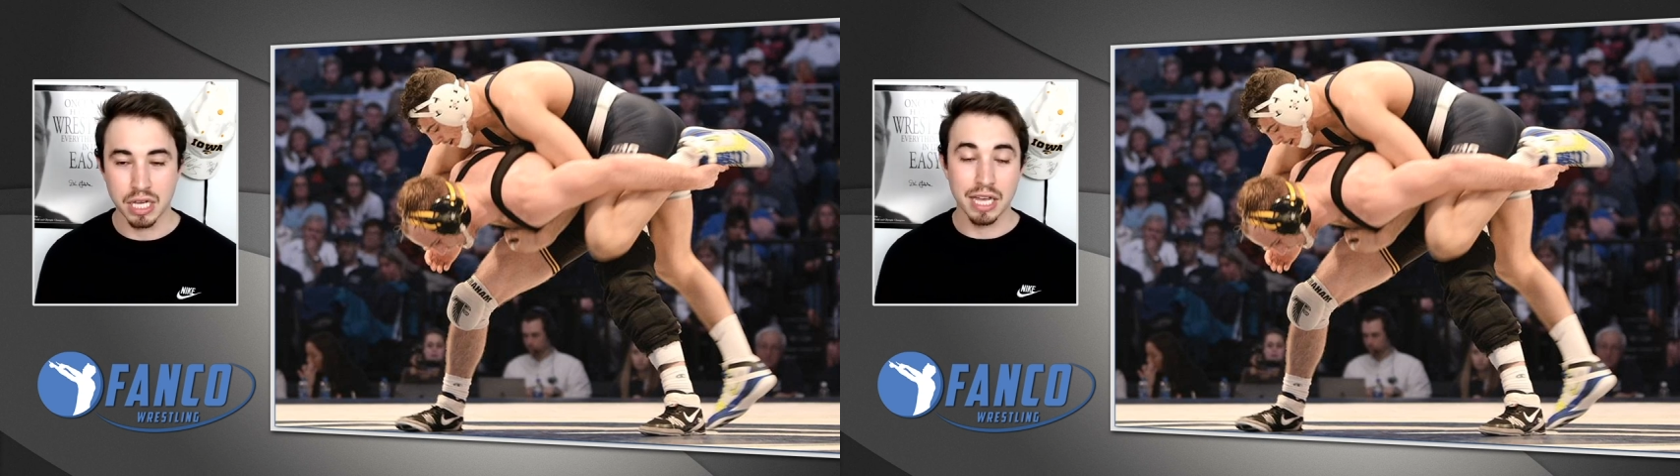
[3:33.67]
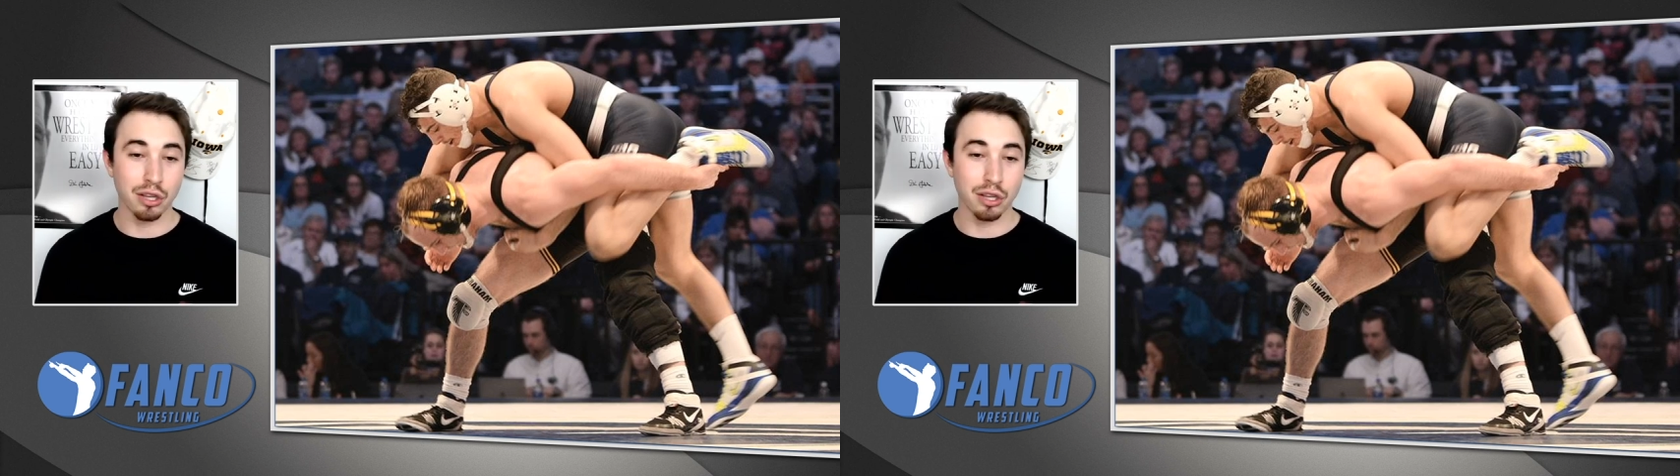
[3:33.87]

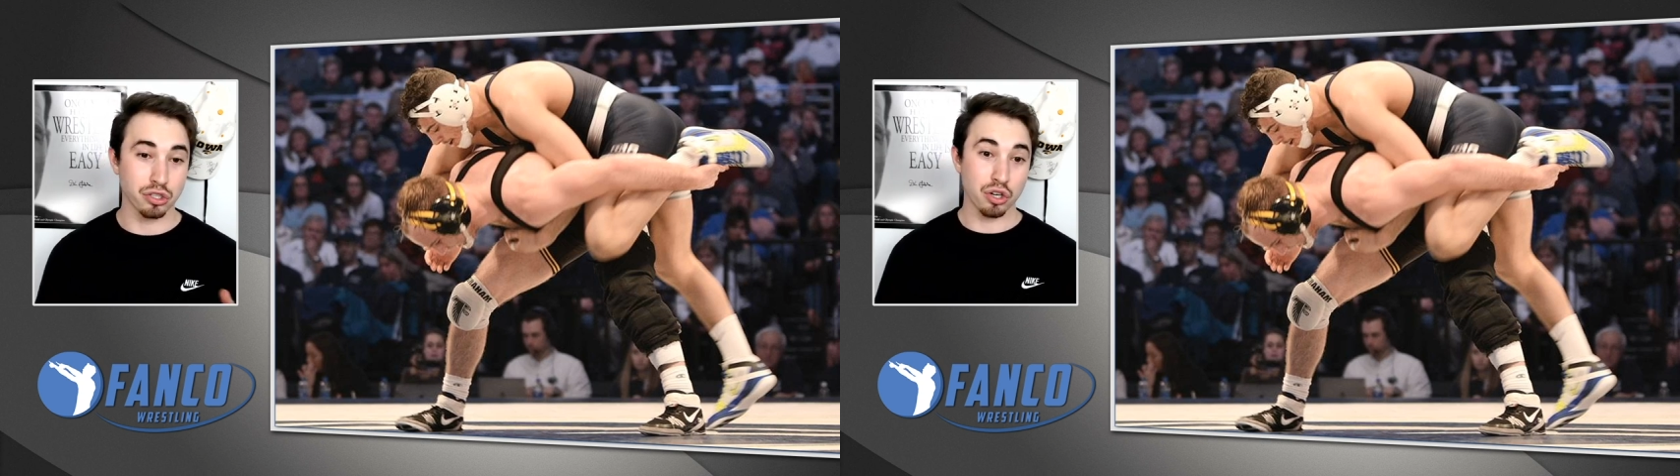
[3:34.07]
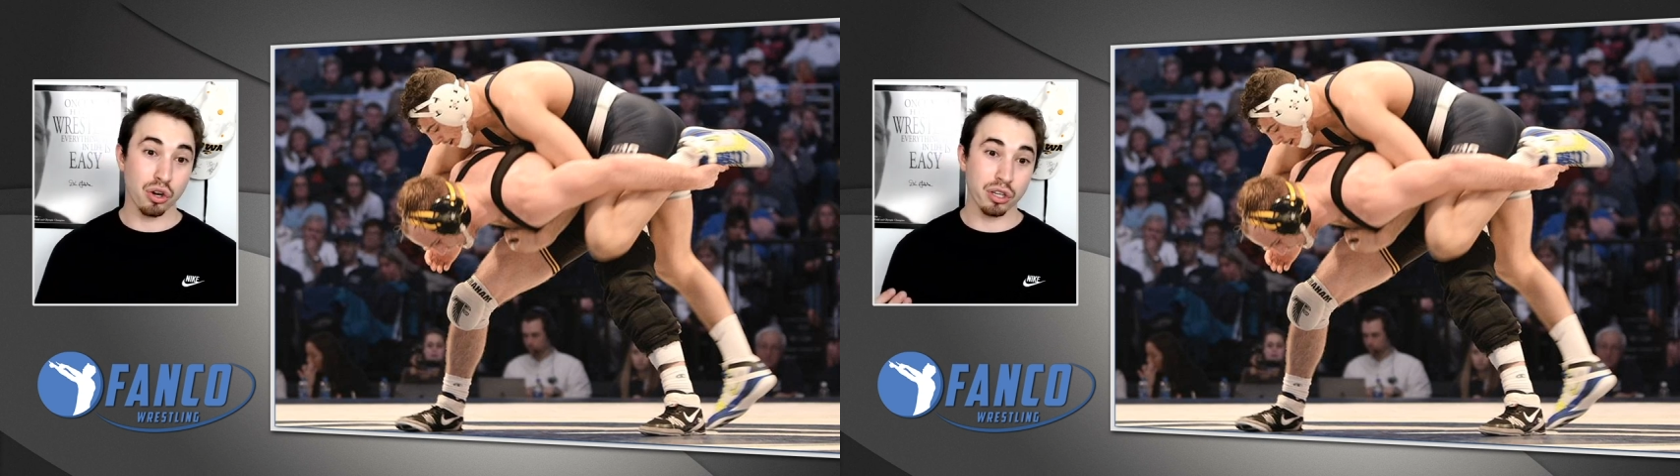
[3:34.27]
He
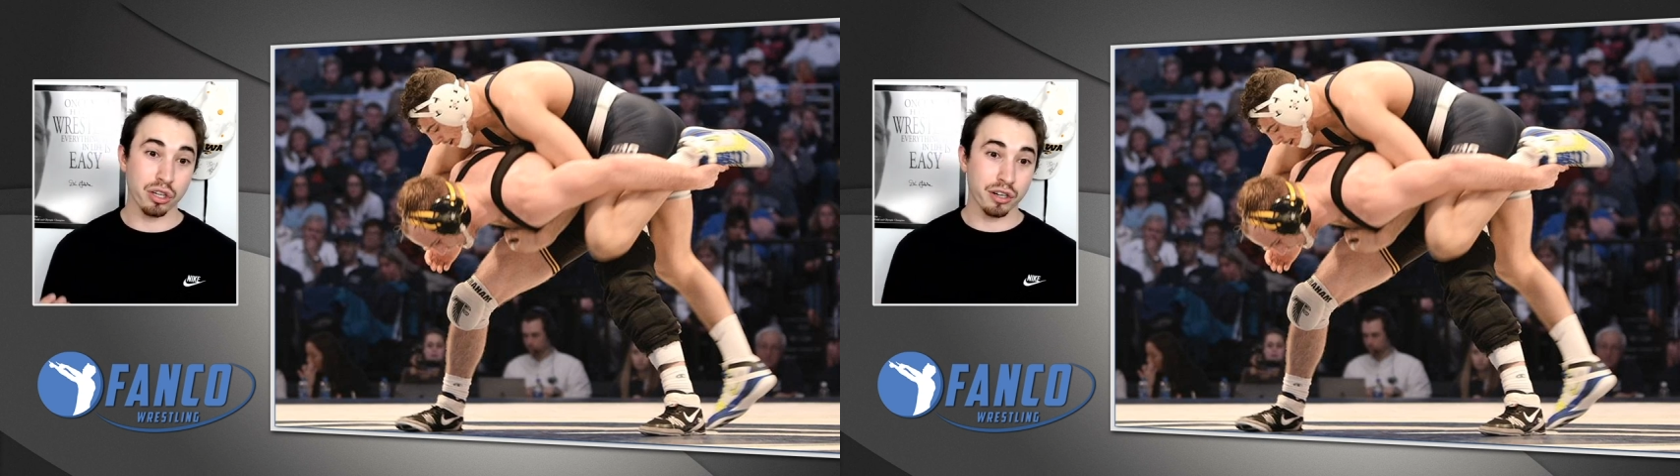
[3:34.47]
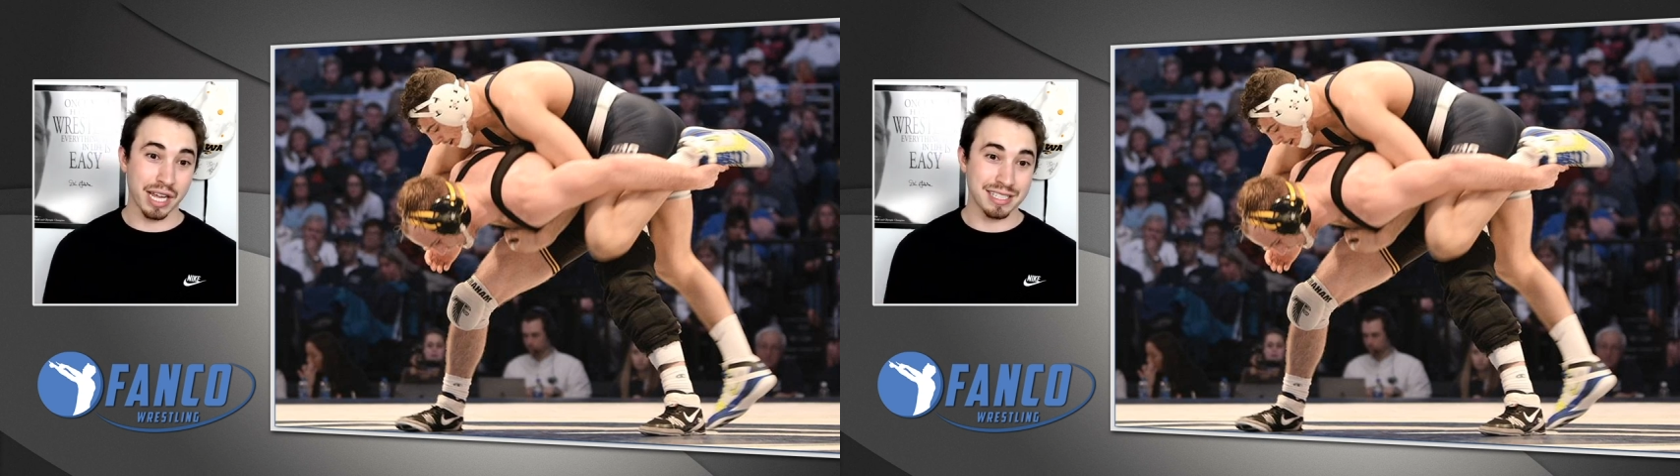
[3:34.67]
lost
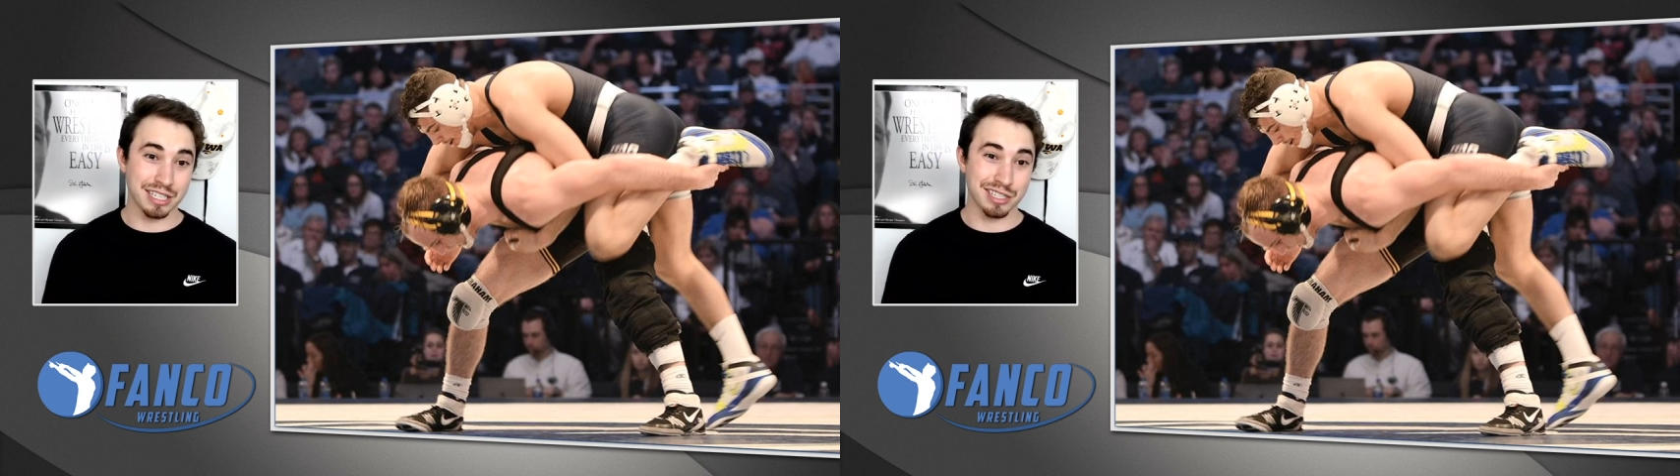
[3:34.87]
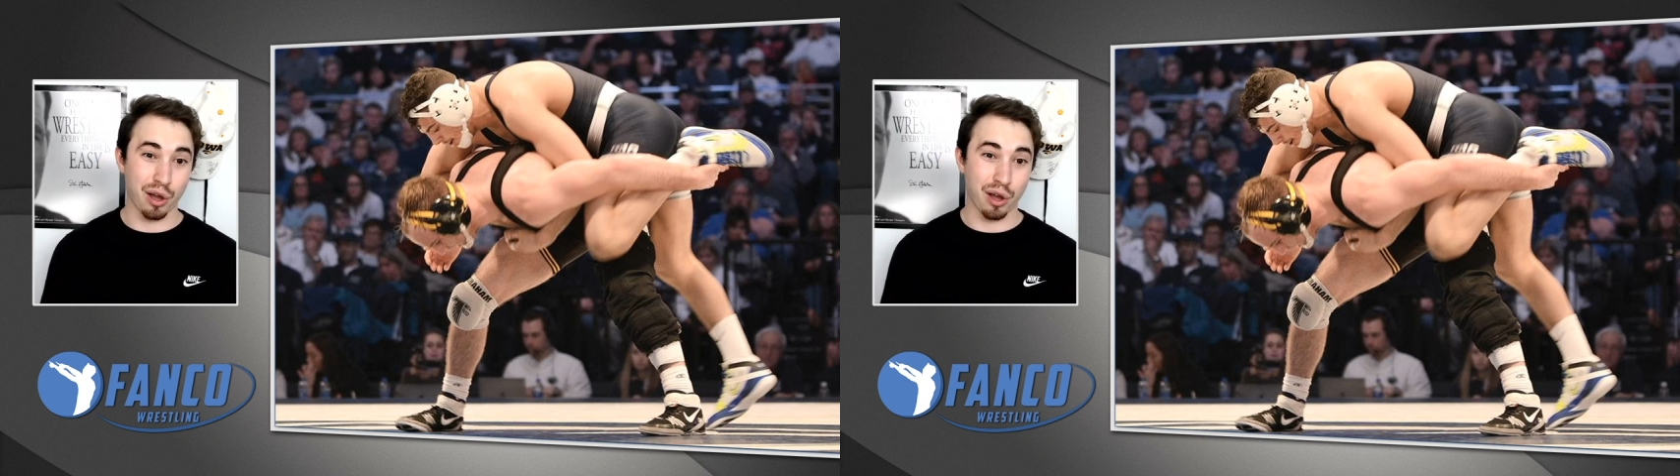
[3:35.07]
earlier that season,